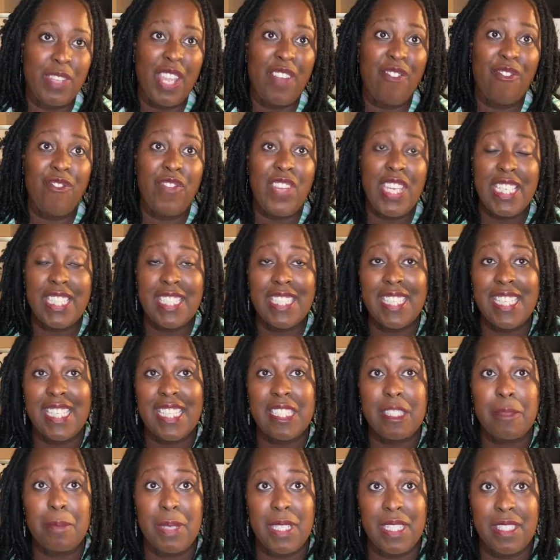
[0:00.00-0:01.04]
fixed
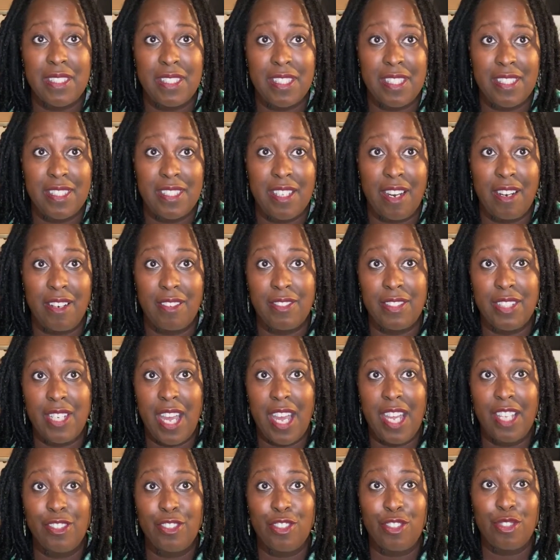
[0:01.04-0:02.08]
expenses, our
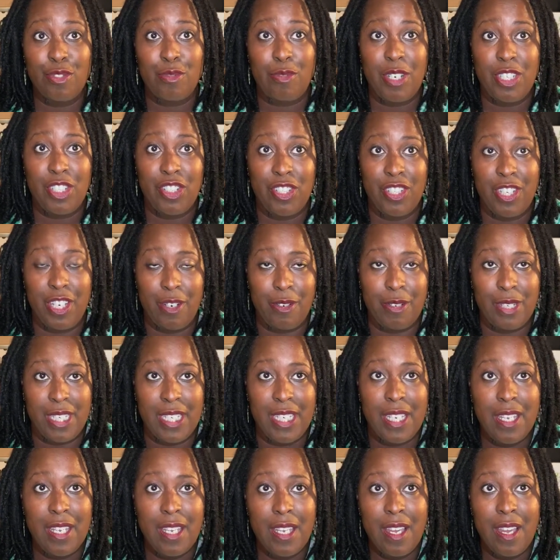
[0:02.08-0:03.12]
non-discretionary
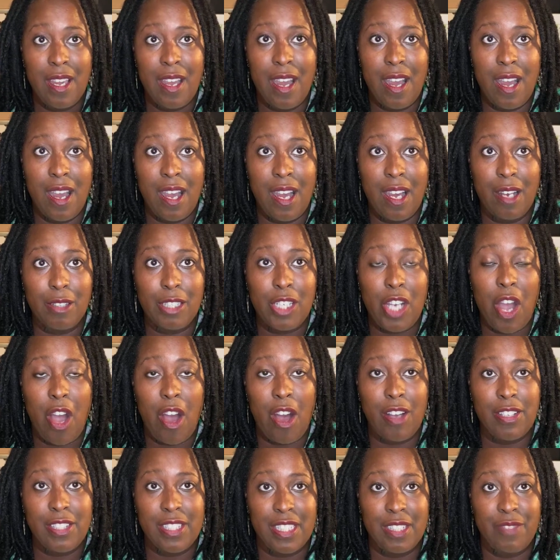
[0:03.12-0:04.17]

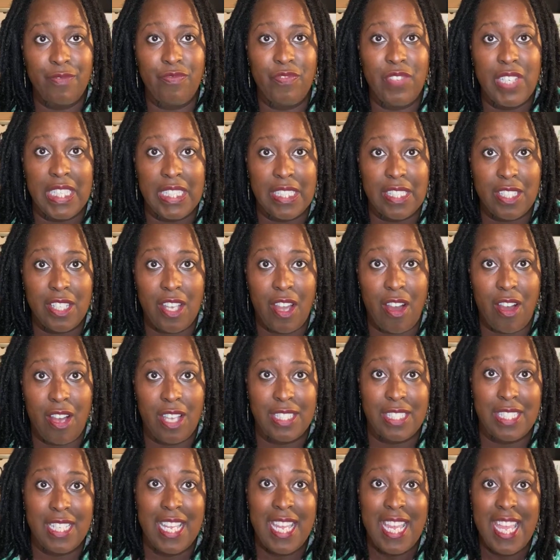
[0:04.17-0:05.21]
costs and fixed
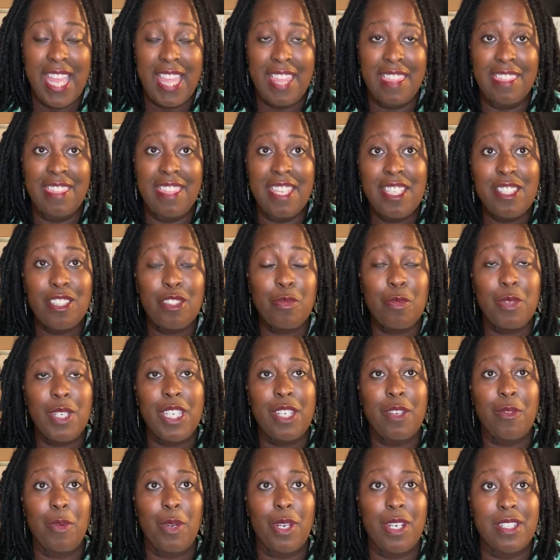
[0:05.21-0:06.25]
costs. This
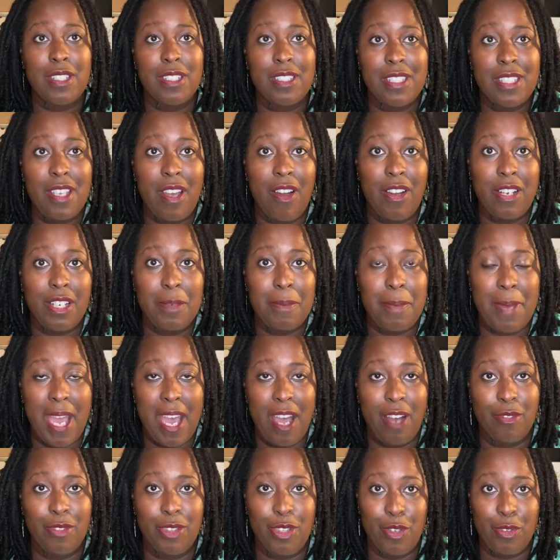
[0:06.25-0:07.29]
week, we're going to talk
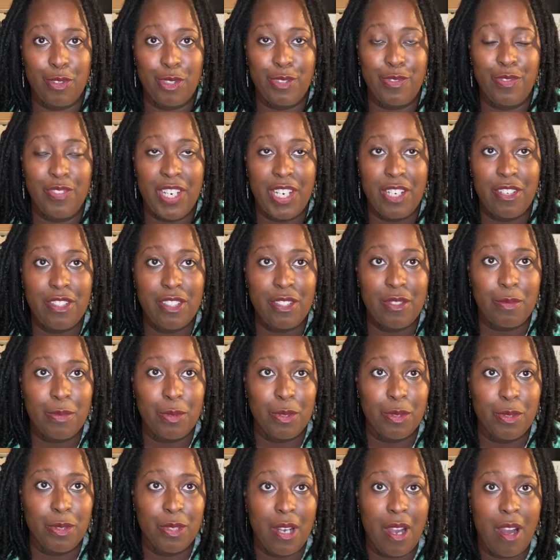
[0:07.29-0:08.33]
about those
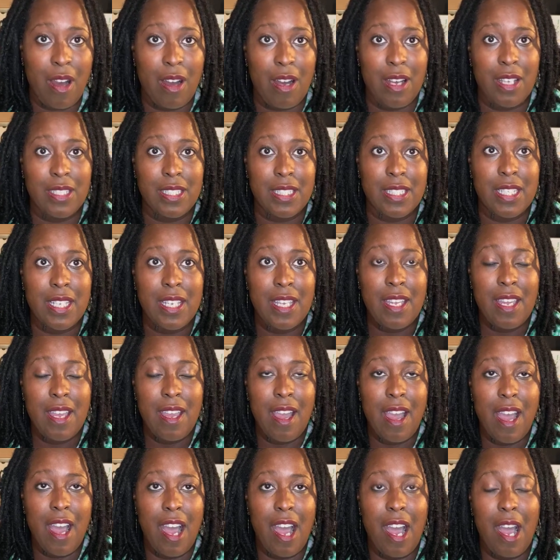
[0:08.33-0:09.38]
variable costs
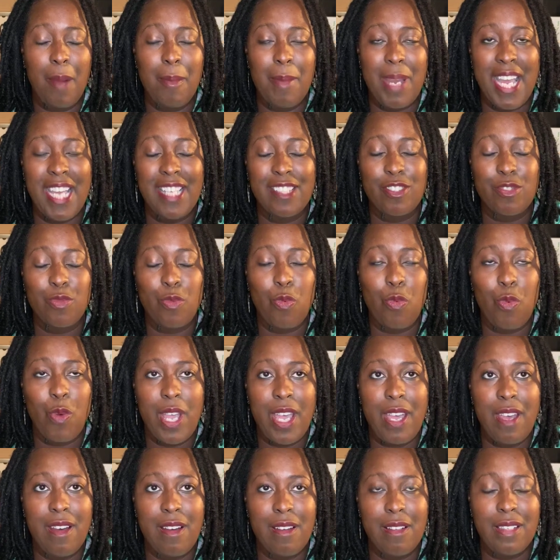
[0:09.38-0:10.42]
as
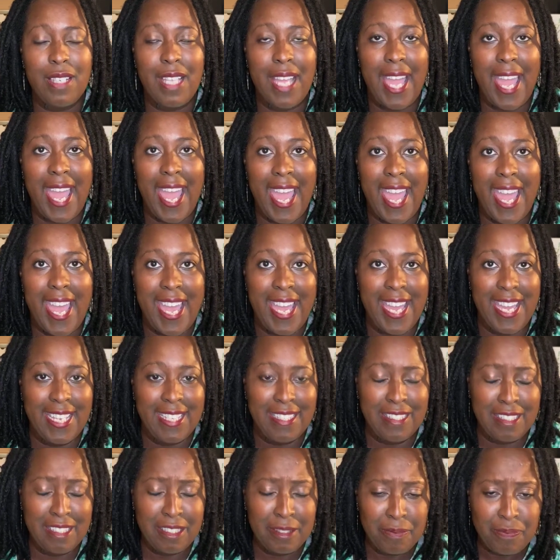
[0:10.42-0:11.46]
well
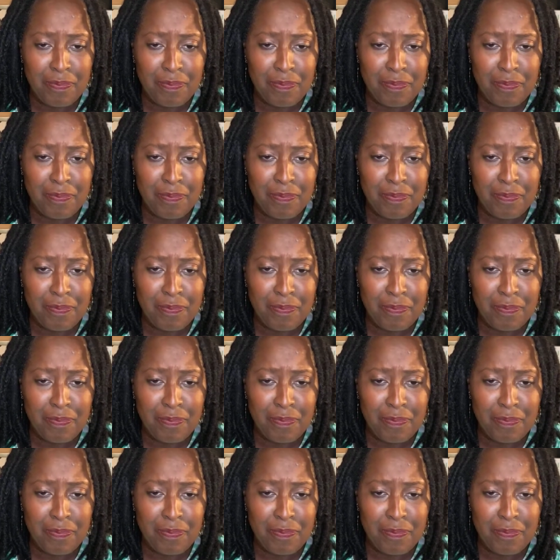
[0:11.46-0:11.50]
as